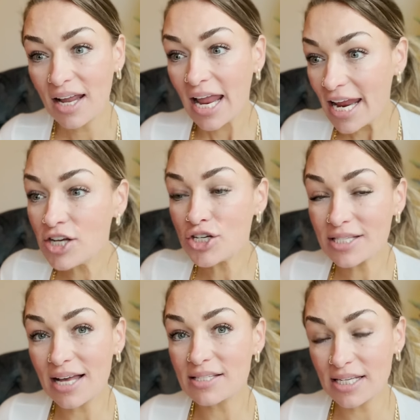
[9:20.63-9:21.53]
he just
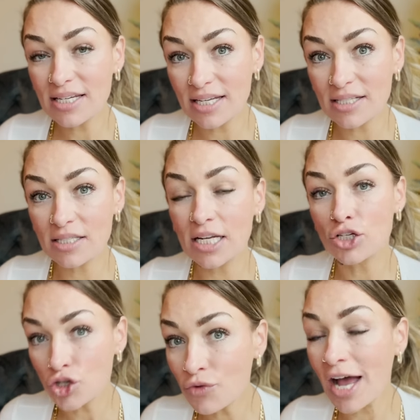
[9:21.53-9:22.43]
got sentenced in
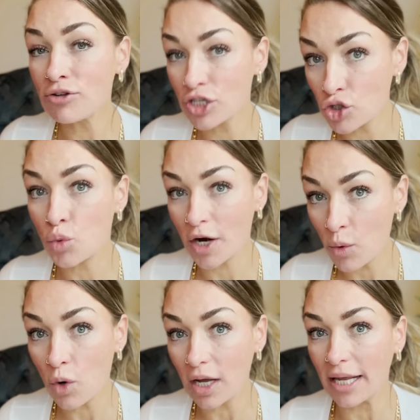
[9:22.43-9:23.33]

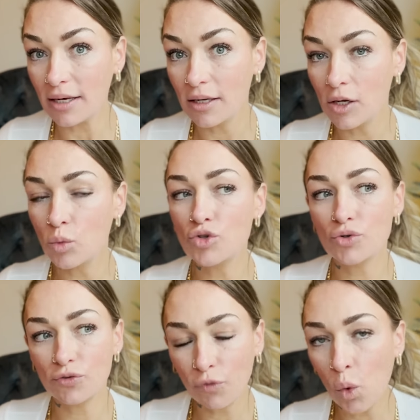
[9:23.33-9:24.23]
2021 which
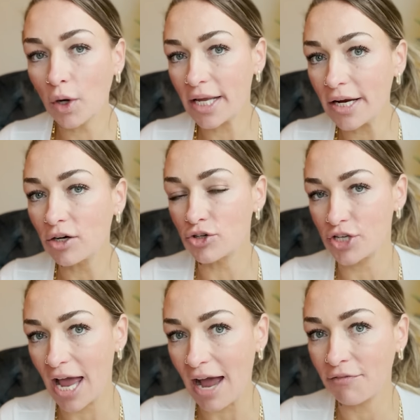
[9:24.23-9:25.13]
was four years
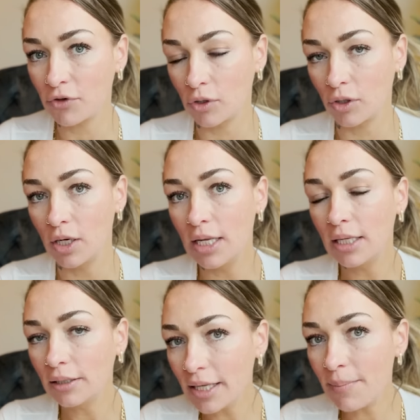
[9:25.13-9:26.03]
after
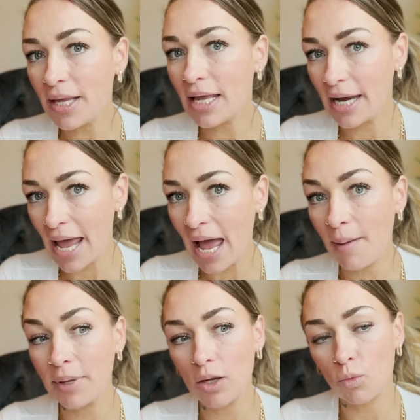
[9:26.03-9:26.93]
Libby and
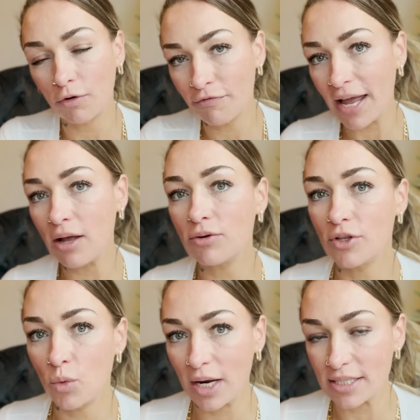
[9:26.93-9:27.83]
Abby were found in
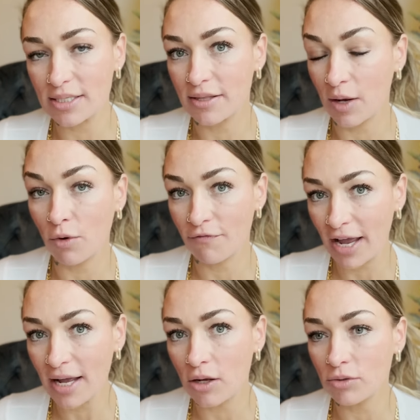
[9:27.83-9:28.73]
the ways that they were
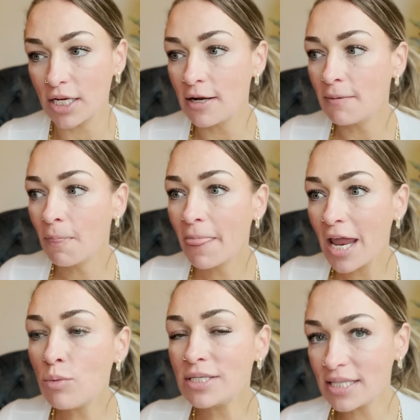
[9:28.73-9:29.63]
found,
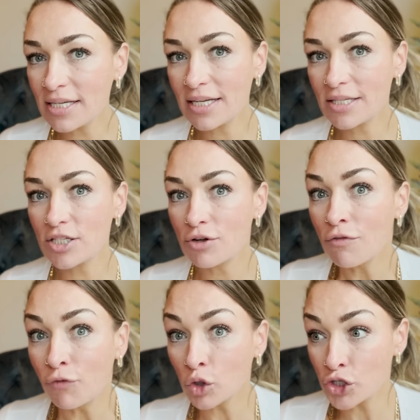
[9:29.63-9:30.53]
he was sentenced
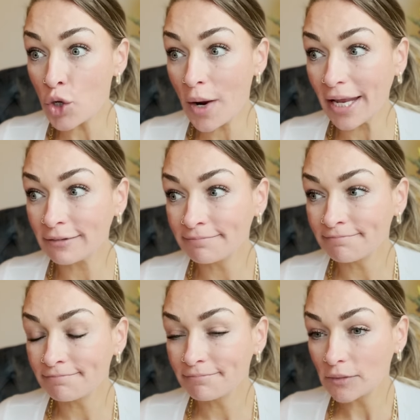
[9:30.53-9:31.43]
for doing
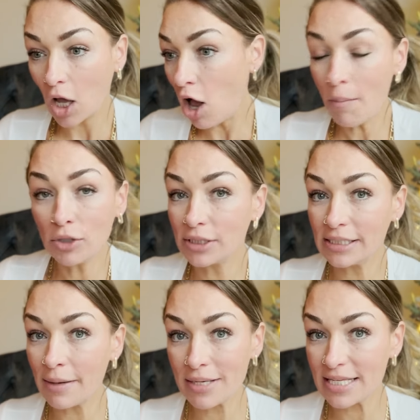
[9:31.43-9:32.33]
almost
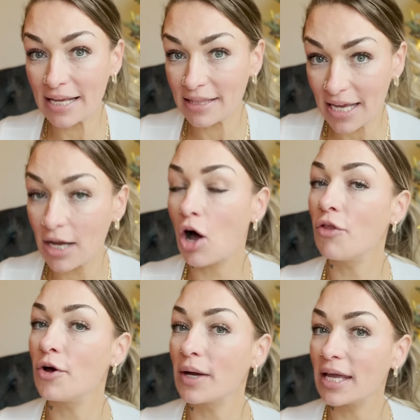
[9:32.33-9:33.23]
the same exact thing.
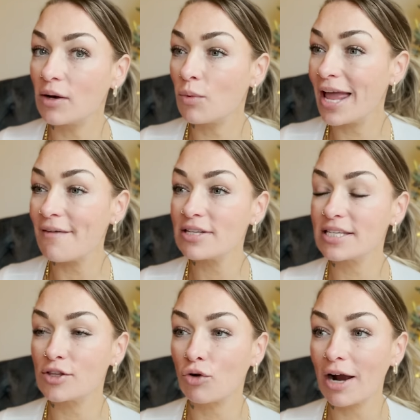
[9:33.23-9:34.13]
Although, again, we haven't
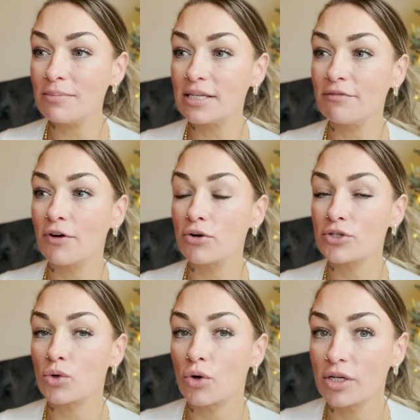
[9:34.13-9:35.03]
seen the crime scene photos.
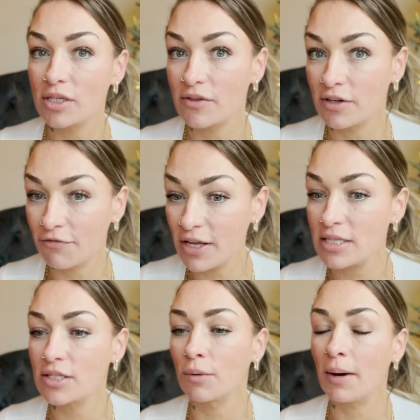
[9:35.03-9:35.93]
According to the
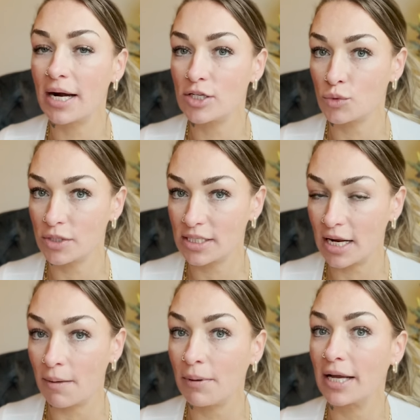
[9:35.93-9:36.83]
defense, their bodies were set
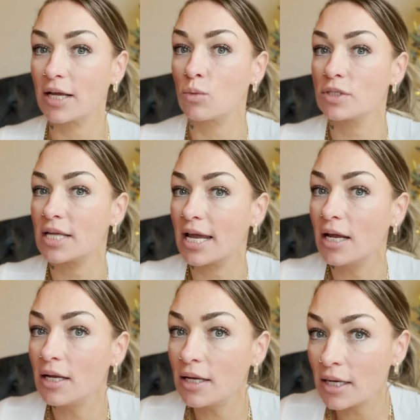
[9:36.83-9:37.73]
up like it was
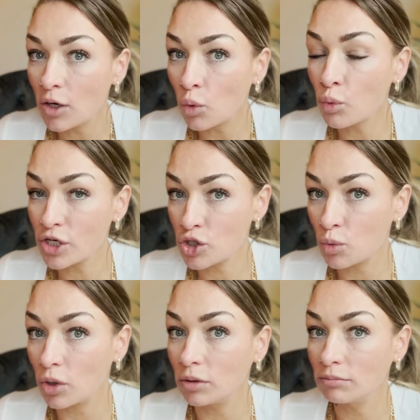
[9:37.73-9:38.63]
a
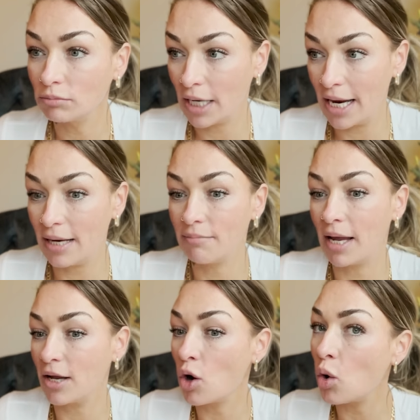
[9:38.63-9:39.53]
ritual, a,
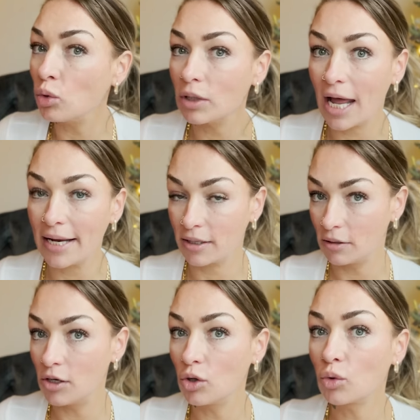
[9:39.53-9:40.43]
a cult-like
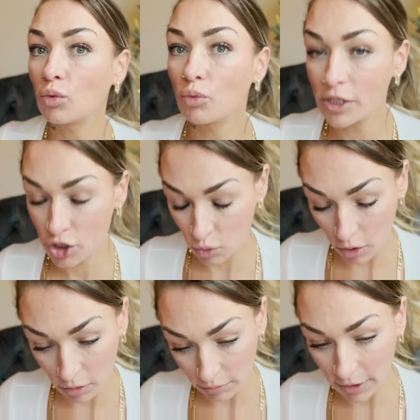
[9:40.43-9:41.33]

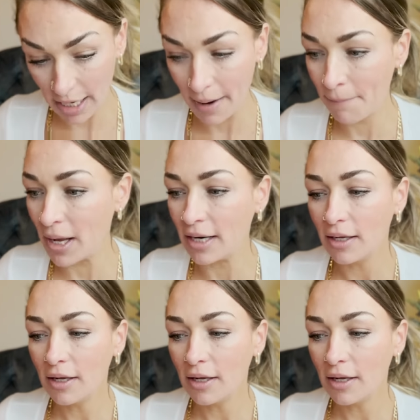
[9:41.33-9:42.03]
ritual, okay? But